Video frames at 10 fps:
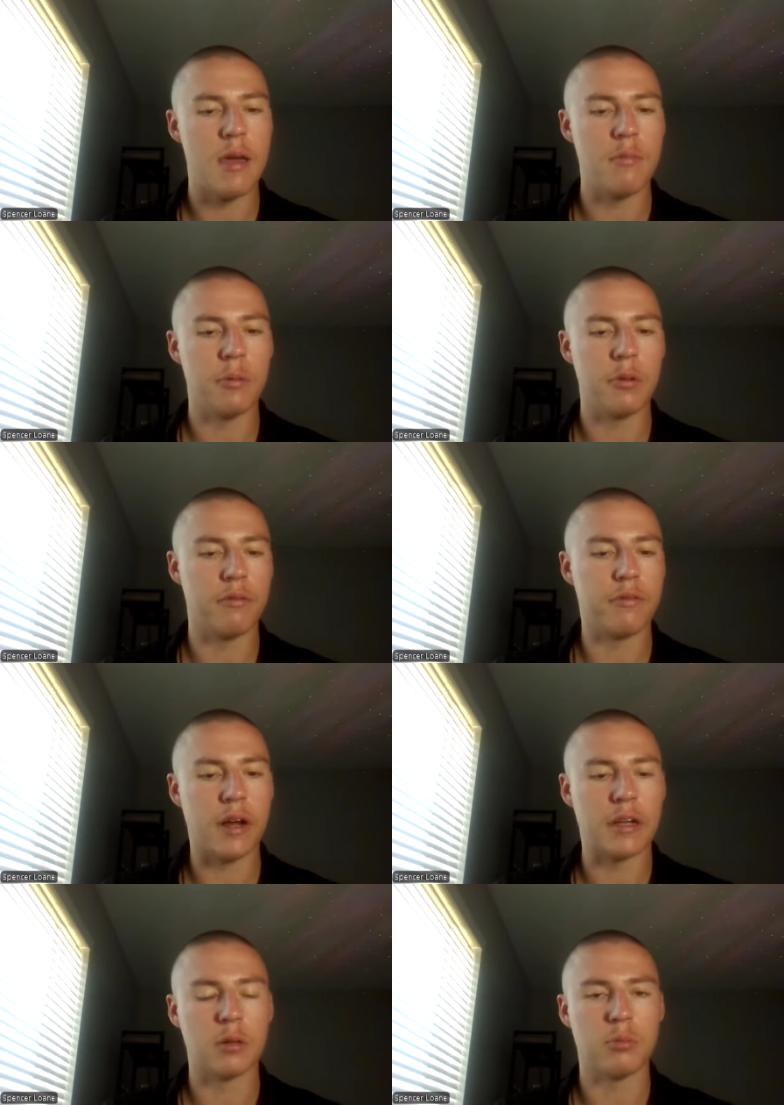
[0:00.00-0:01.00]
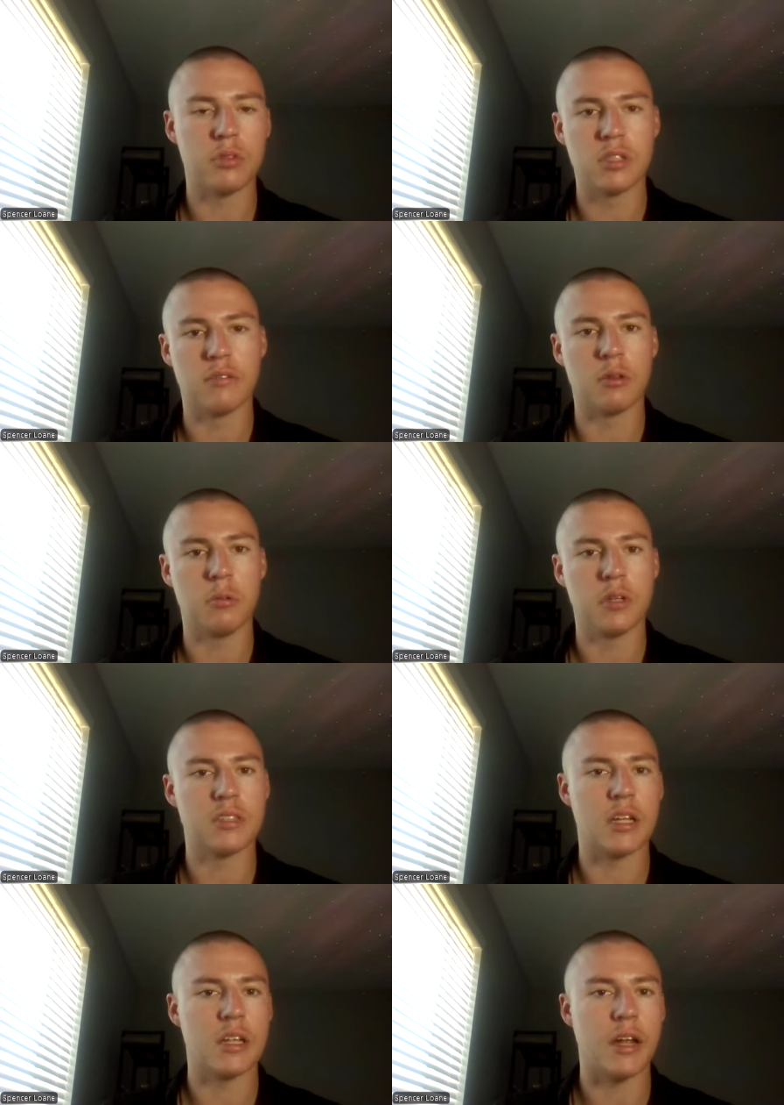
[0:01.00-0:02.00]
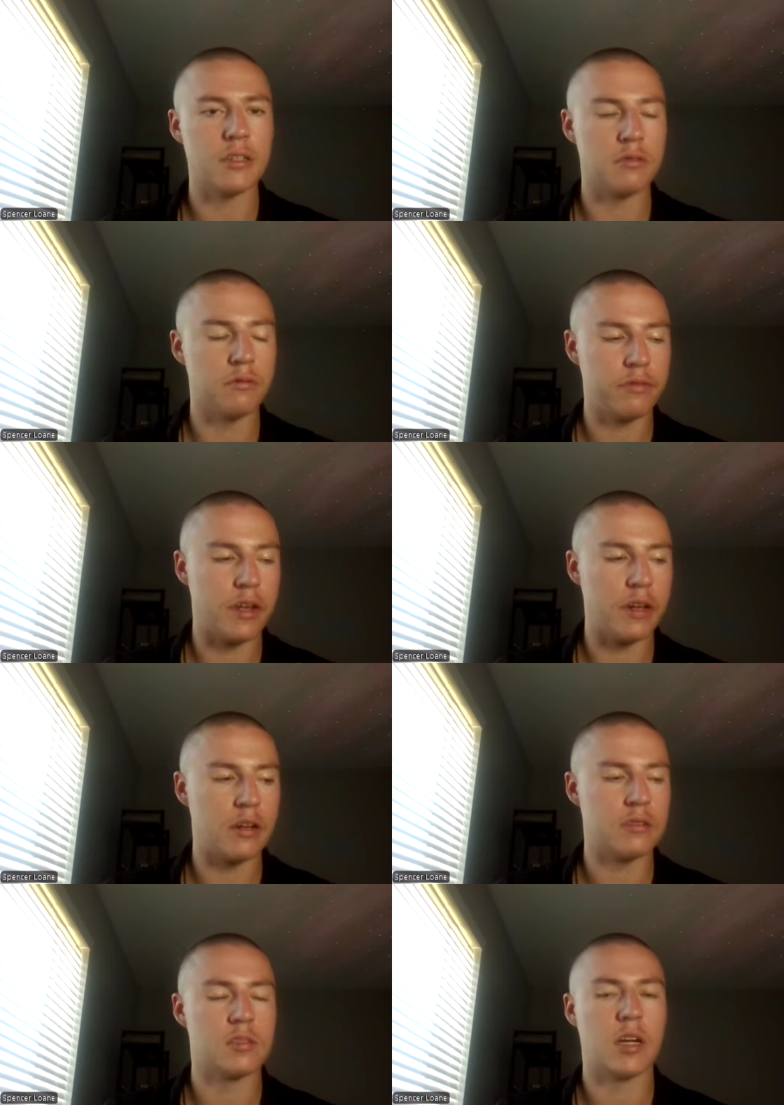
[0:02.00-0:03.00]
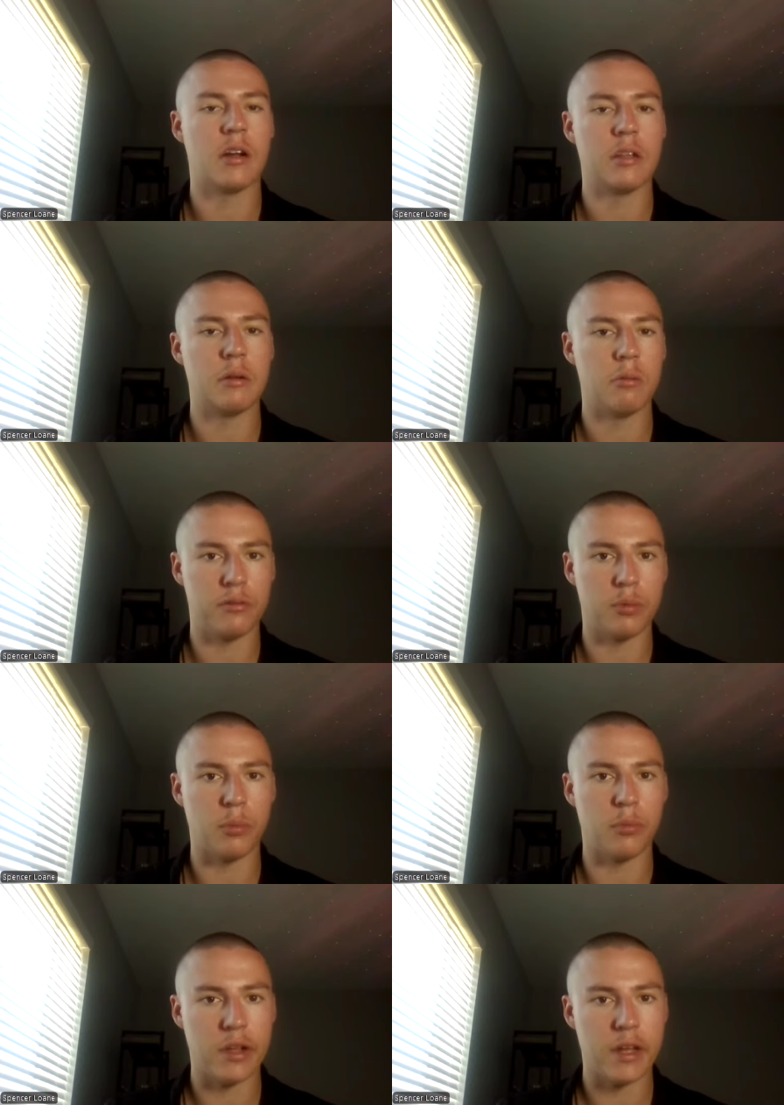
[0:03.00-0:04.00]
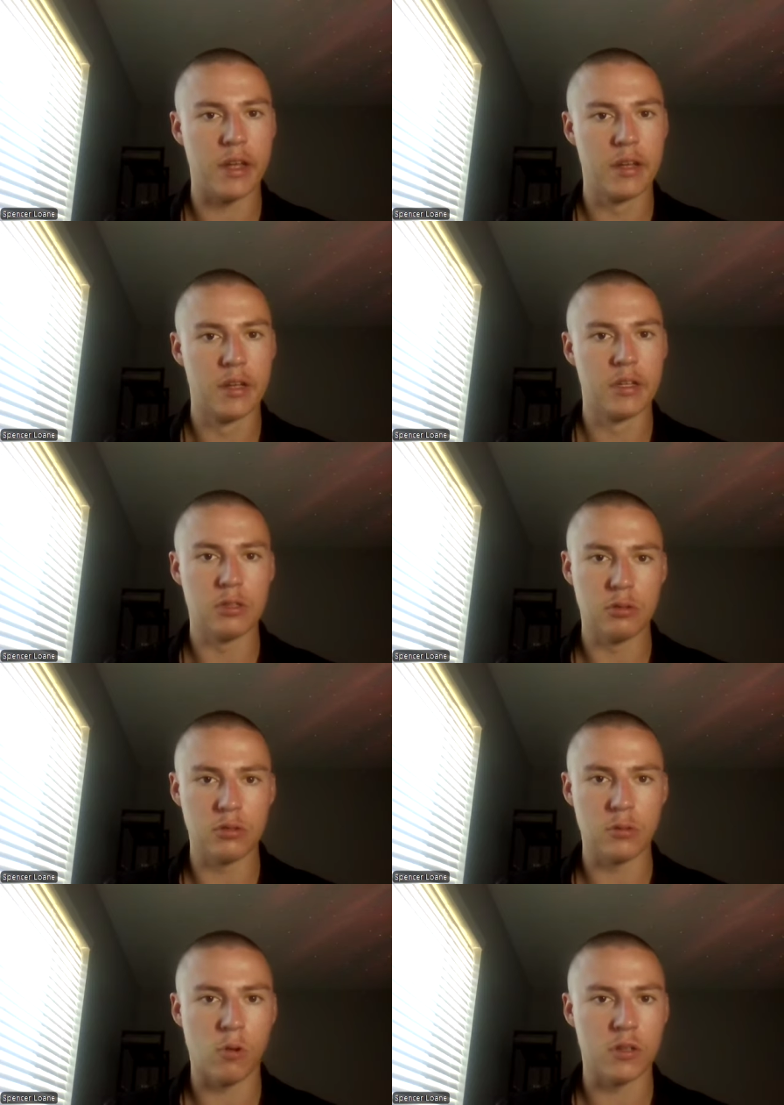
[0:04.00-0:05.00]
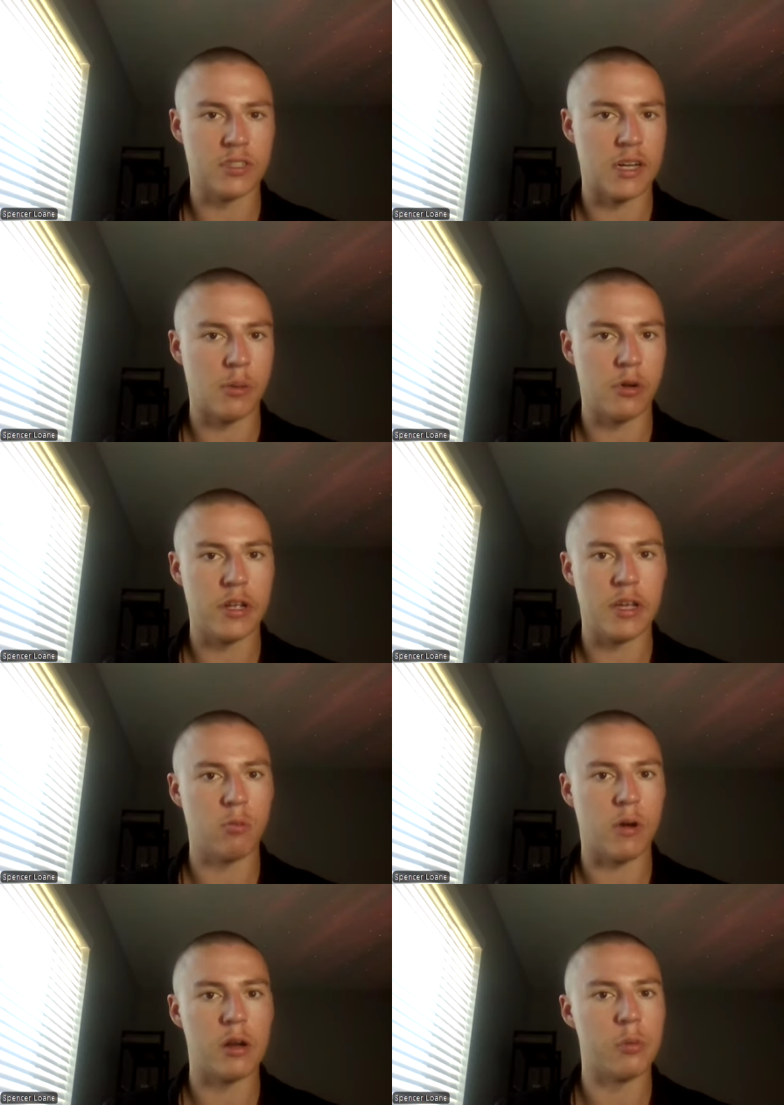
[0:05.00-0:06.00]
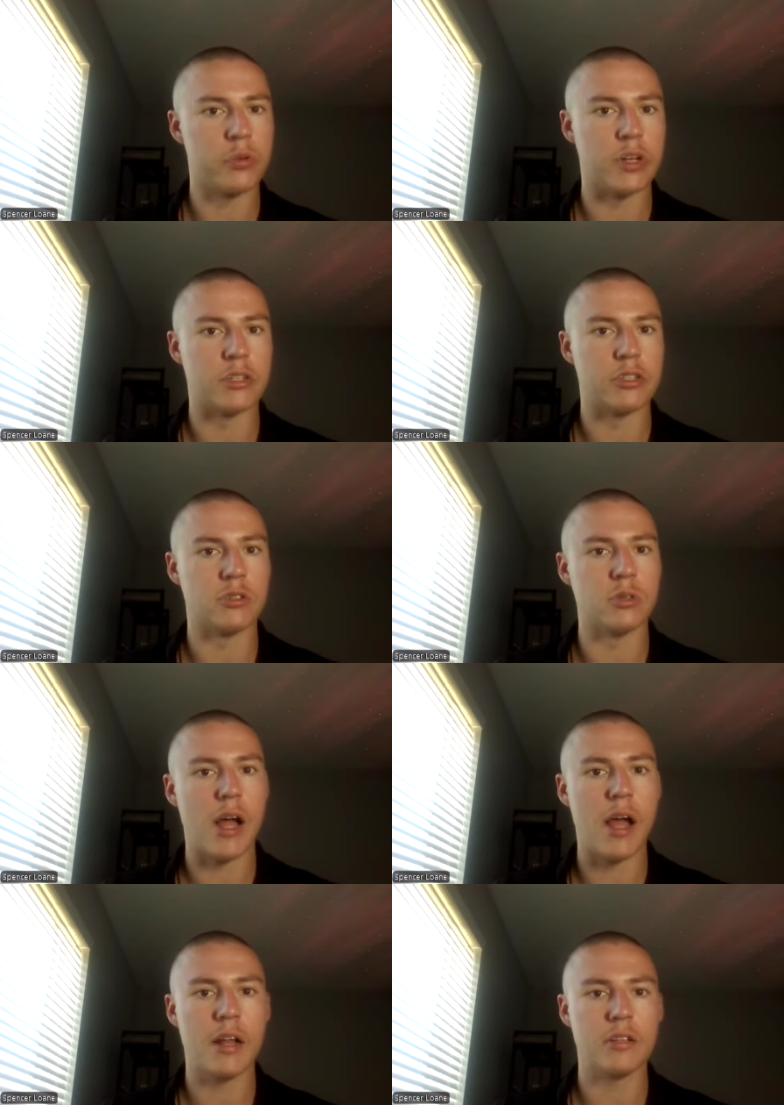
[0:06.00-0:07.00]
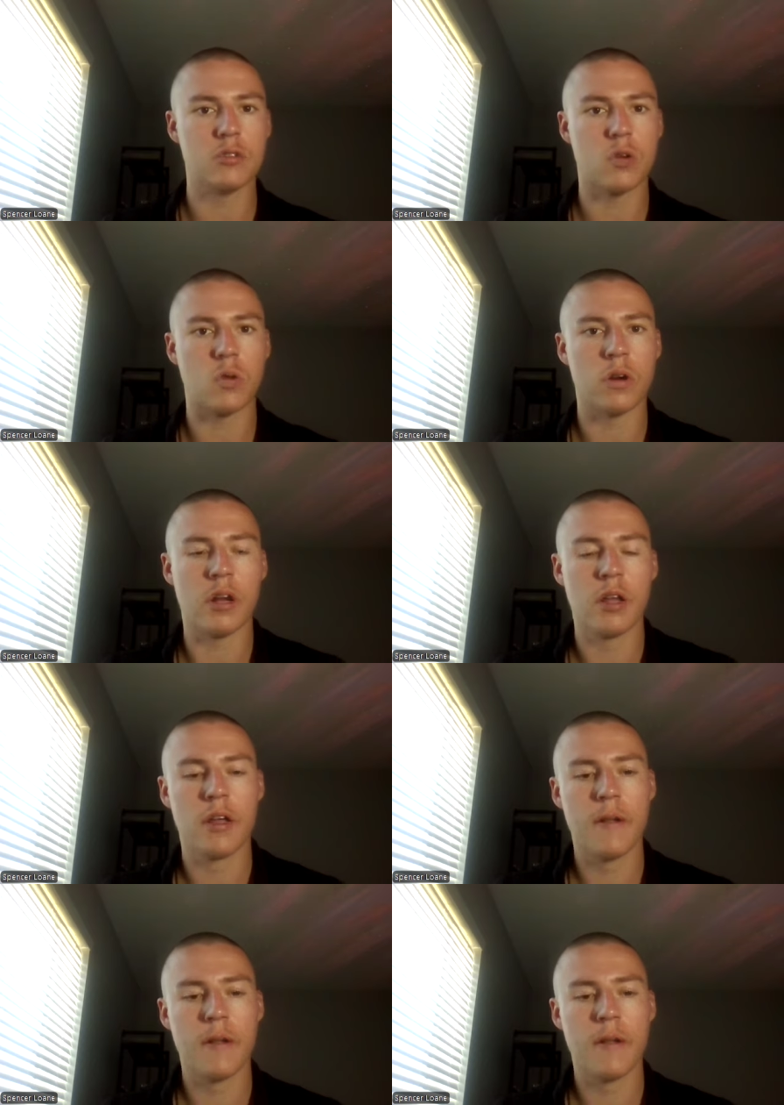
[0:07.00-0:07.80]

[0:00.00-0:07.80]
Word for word: and be able to find Kaprizov on the weak side of the ice, who faded entirely away from the play. He used a one timer, he had wide open net to shoot at, and he scored.